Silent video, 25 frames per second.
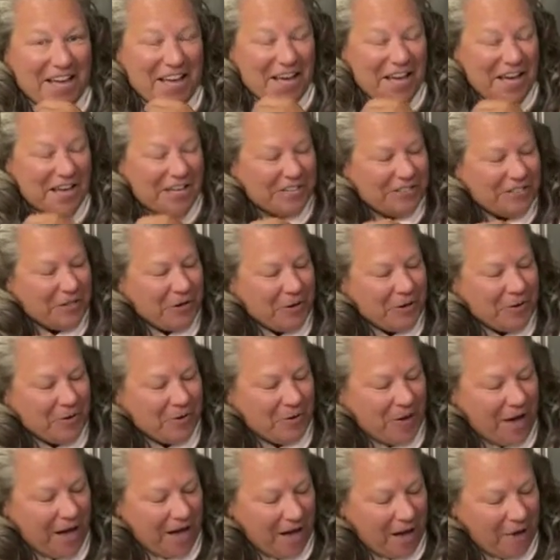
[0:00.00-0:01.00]

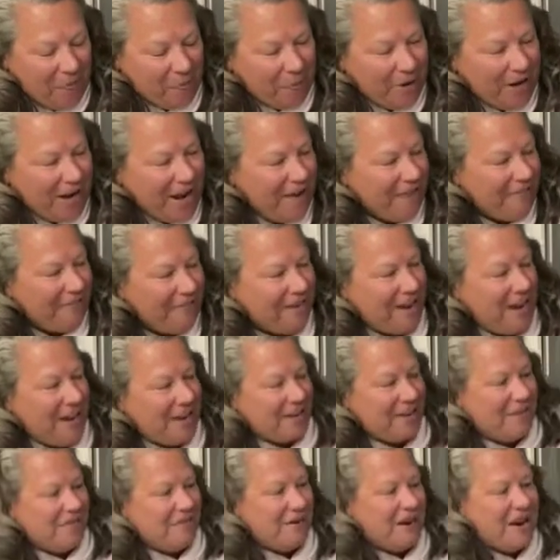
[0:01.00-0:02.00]
So what I've got
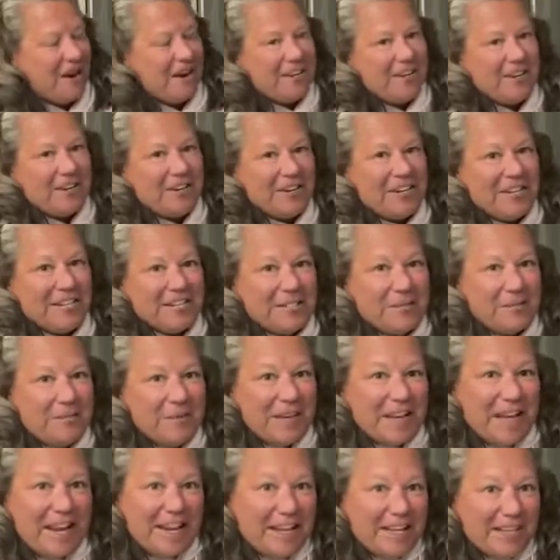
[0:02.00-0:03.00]
going on here is
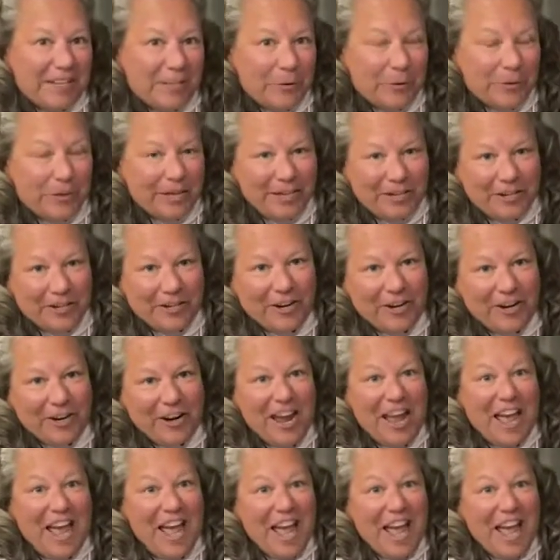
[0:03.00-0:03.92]
spaghetti in the quick cooker,